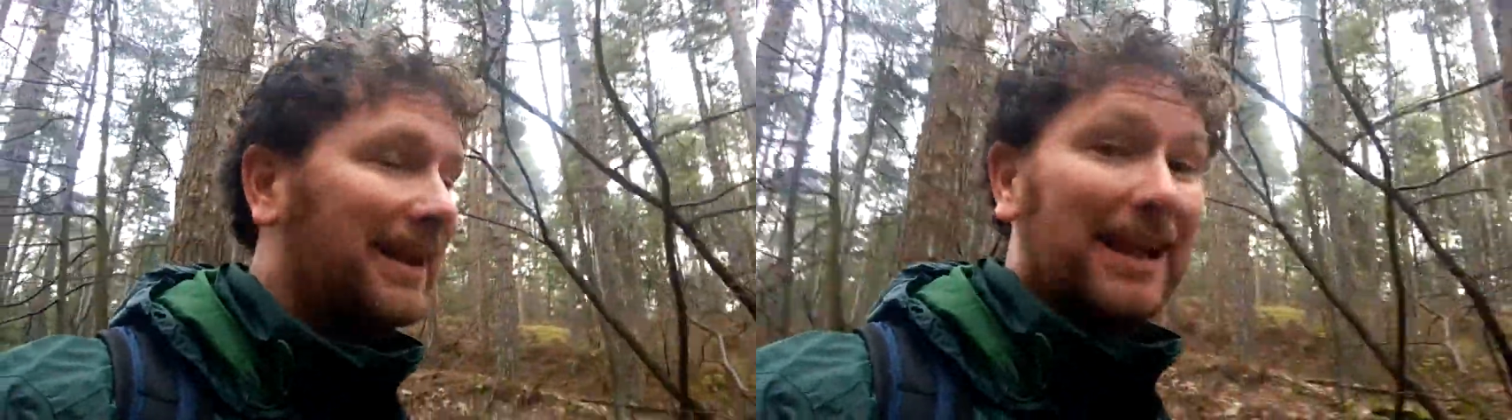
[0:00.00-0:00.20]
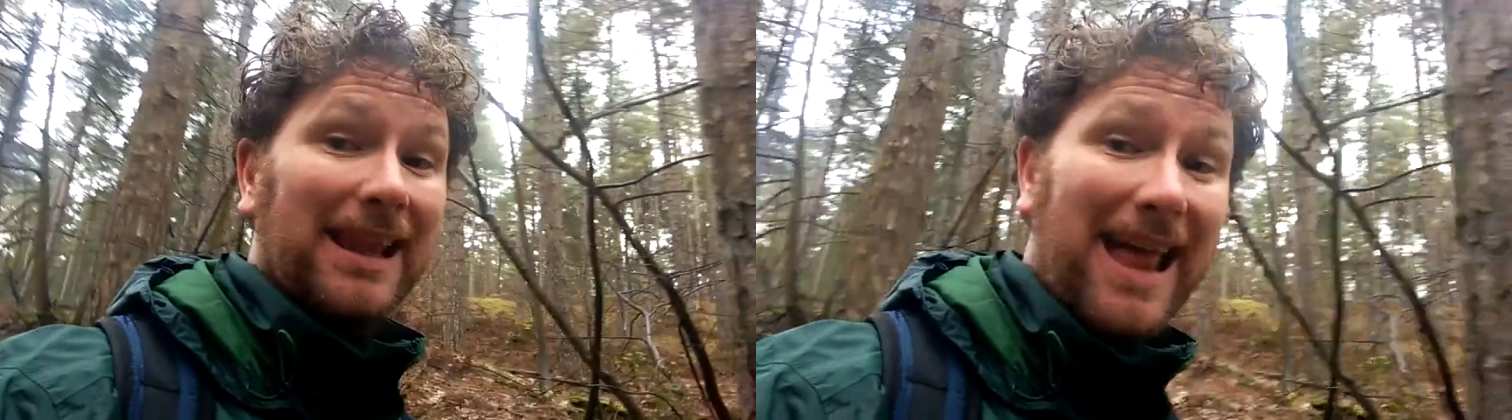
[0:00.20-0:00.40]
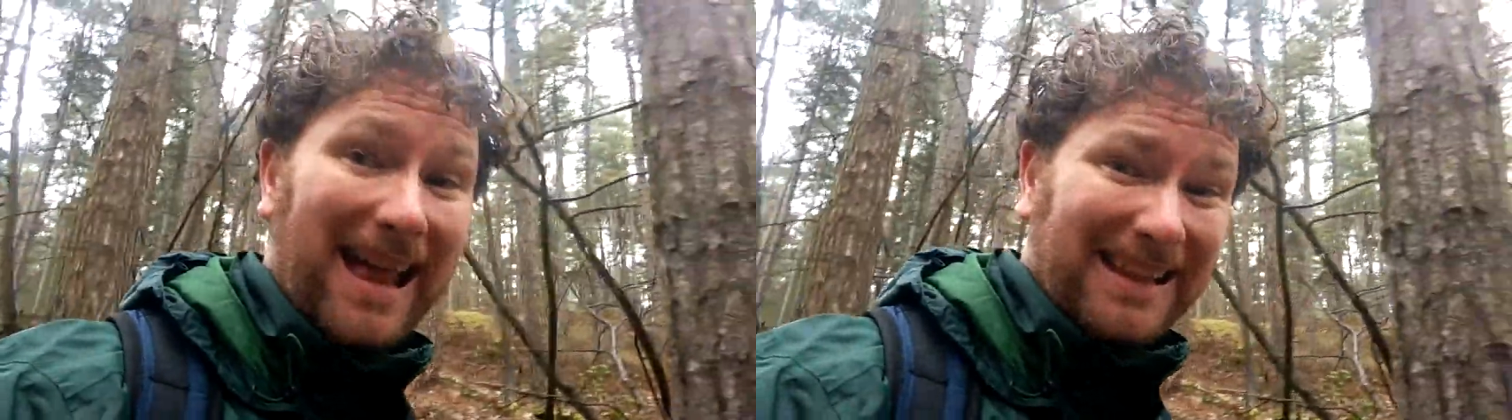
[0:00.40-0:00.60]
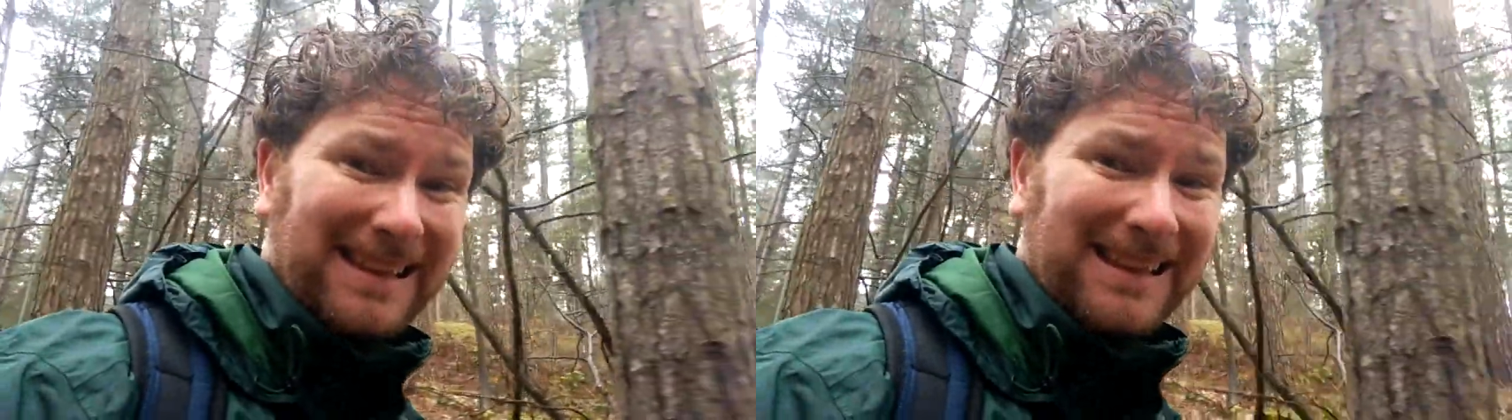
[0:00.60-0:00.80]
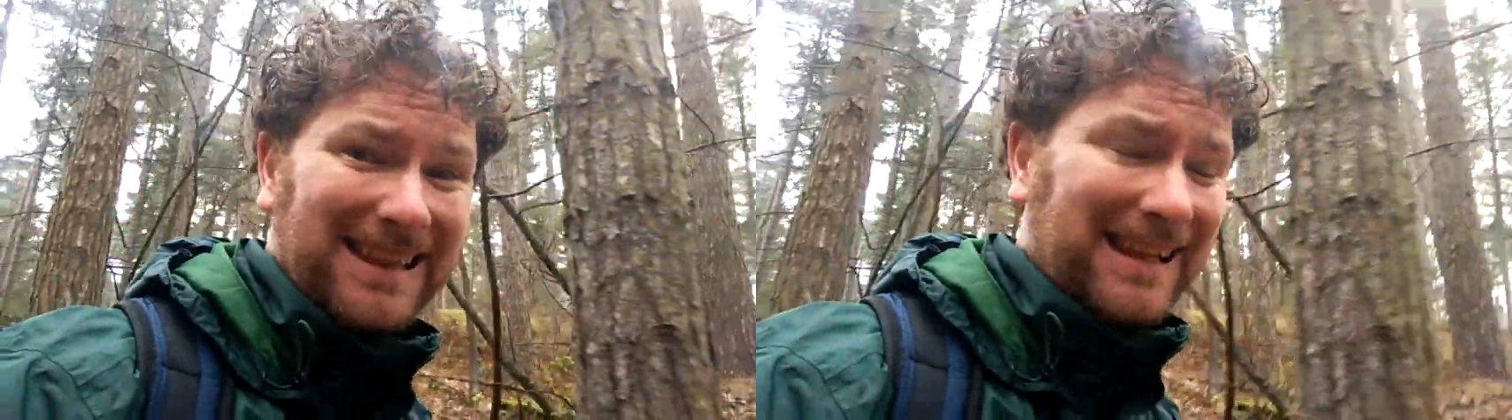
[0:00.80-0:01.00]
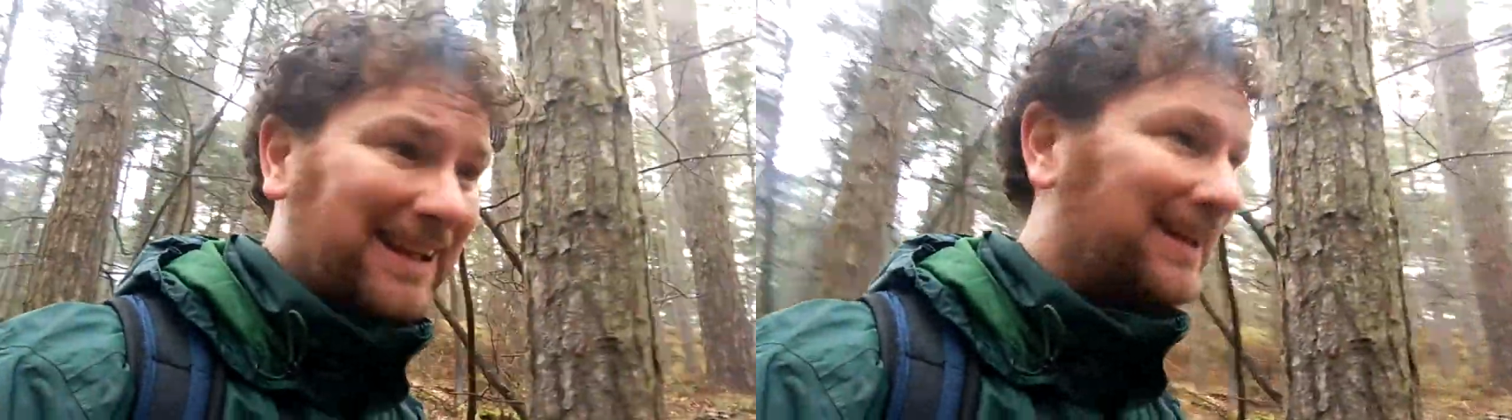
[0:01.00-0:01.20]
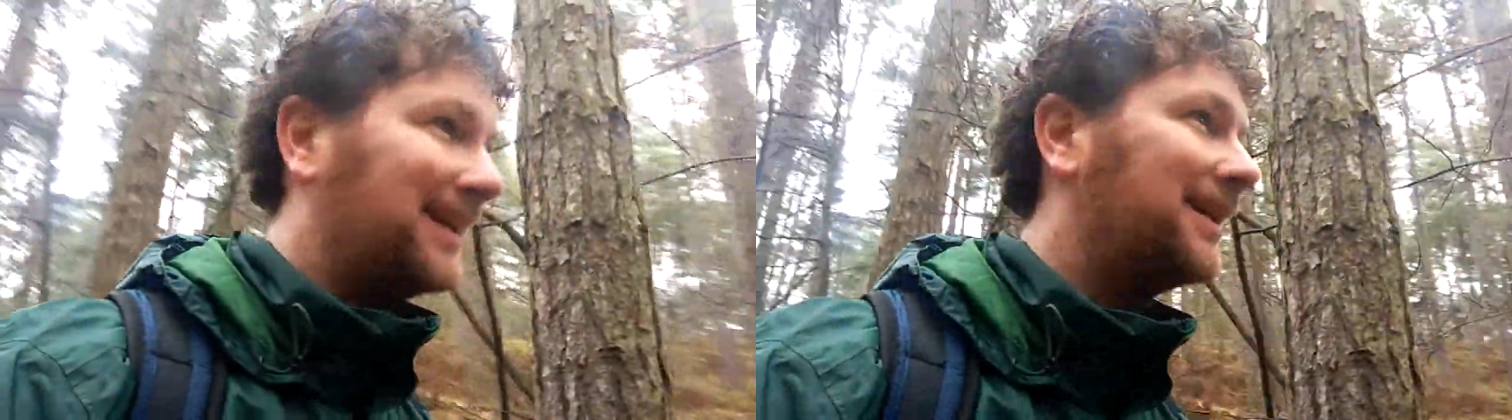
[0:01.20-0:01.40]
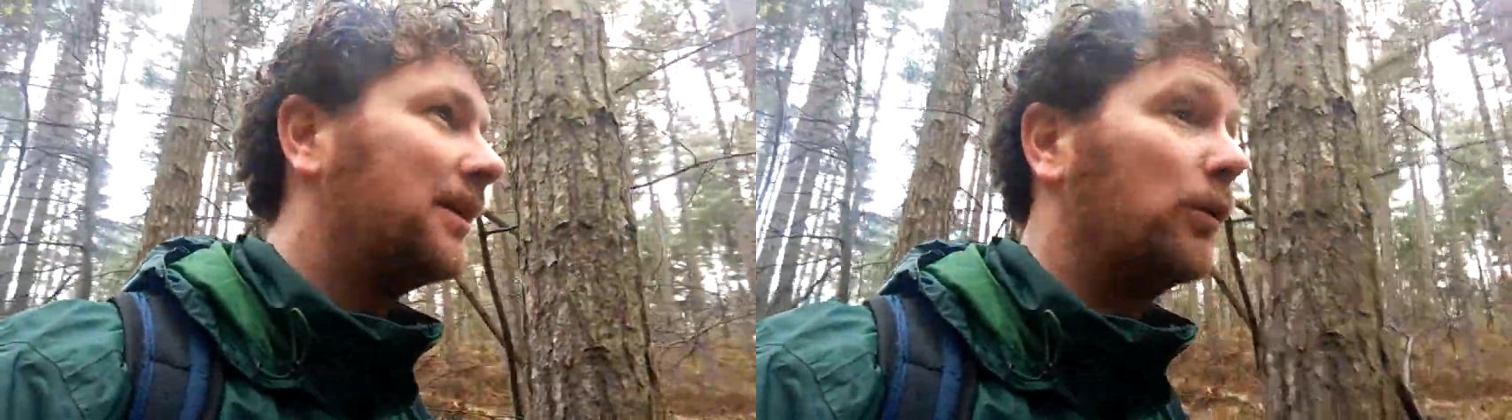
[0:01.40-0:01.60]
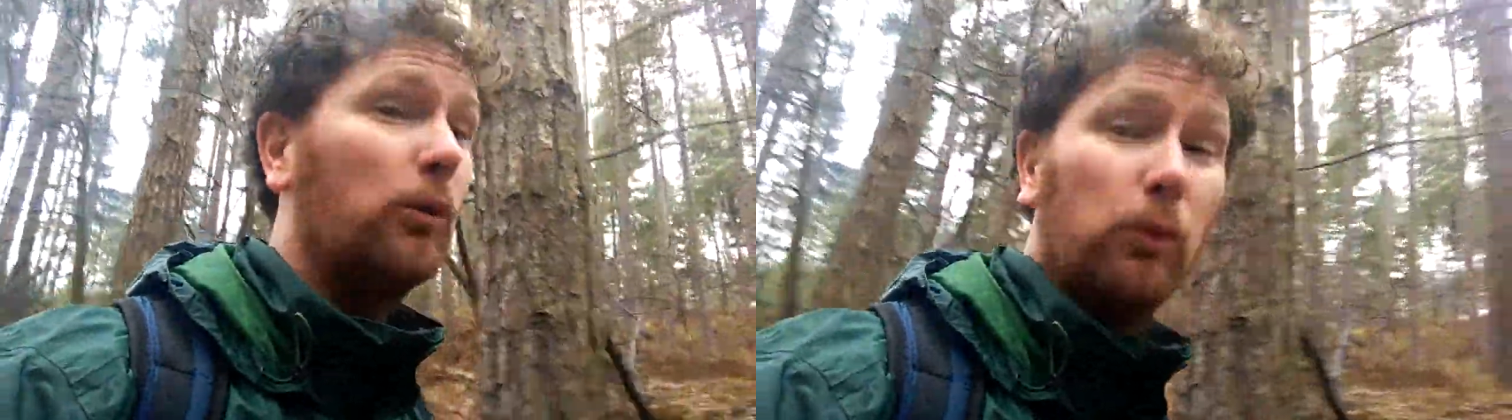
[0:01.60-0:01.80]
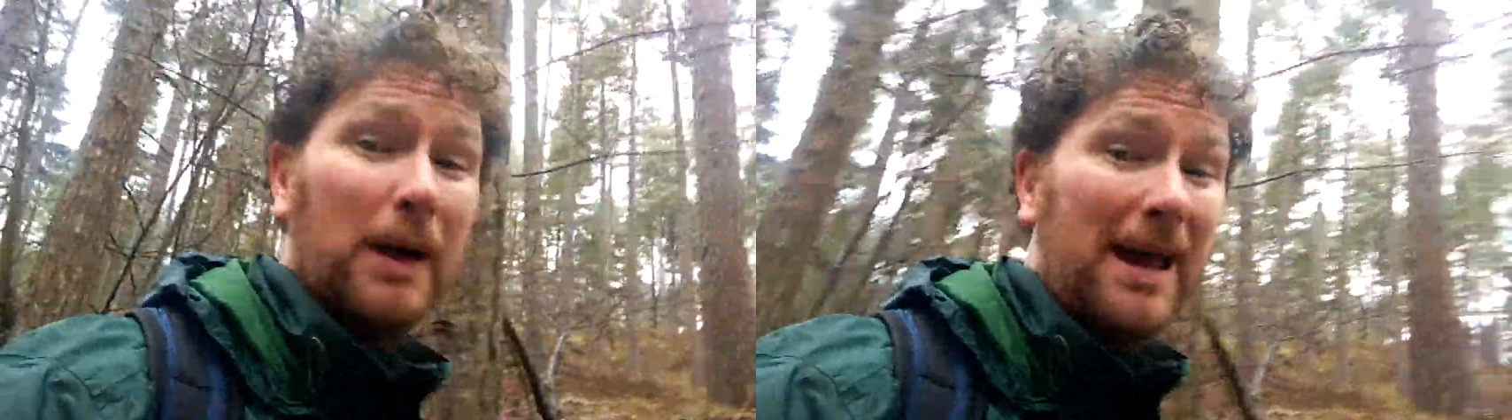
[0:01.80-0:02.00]
land
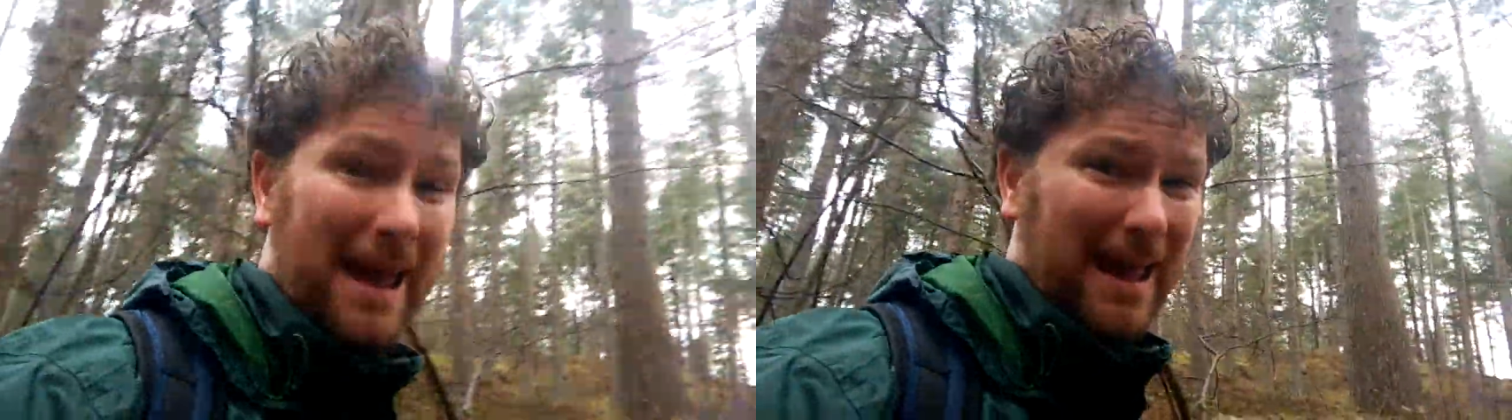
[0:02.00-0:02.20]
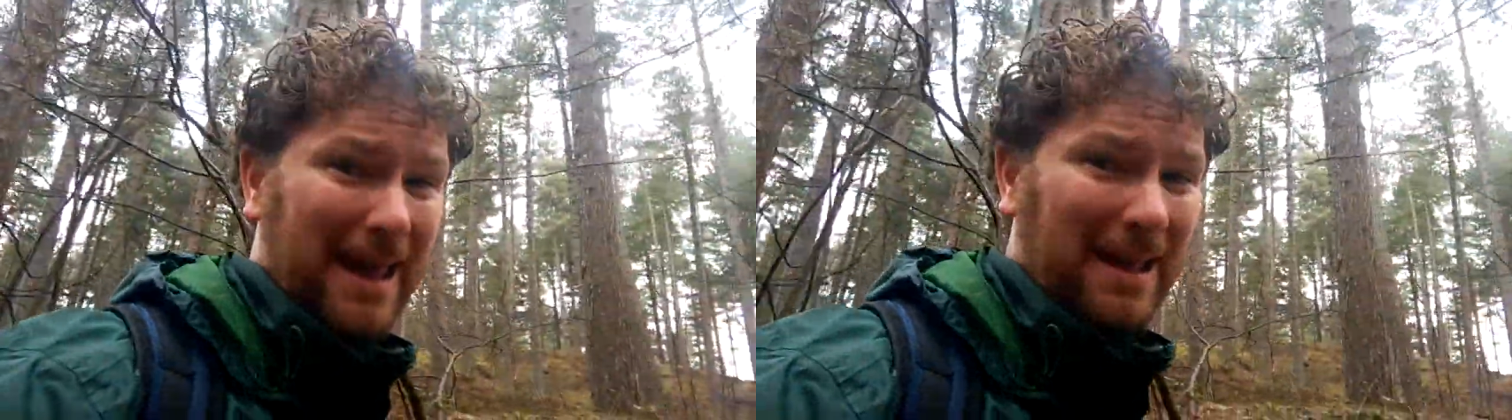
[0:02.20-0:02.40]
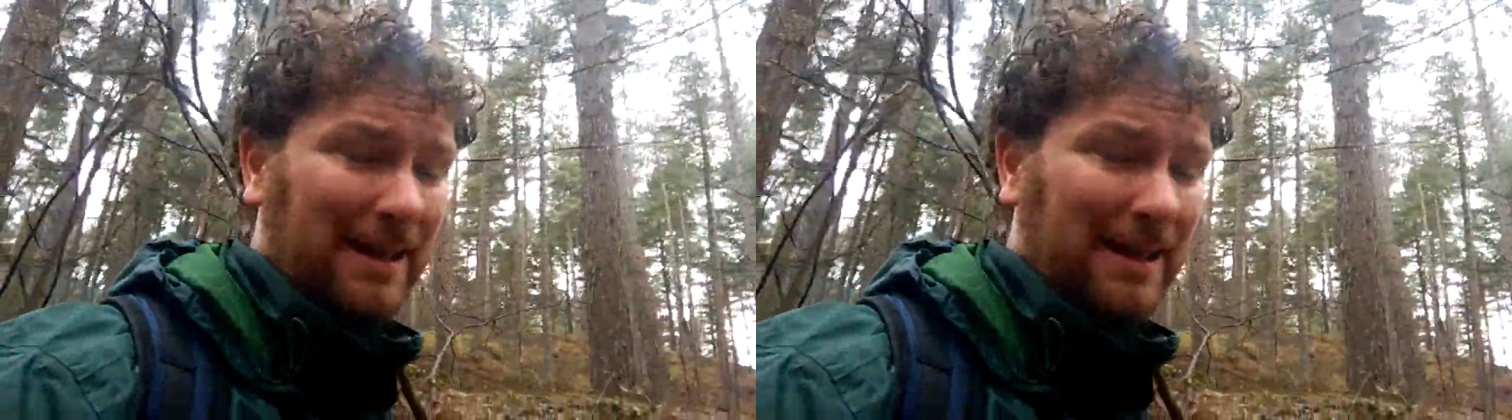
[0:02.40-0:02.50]
where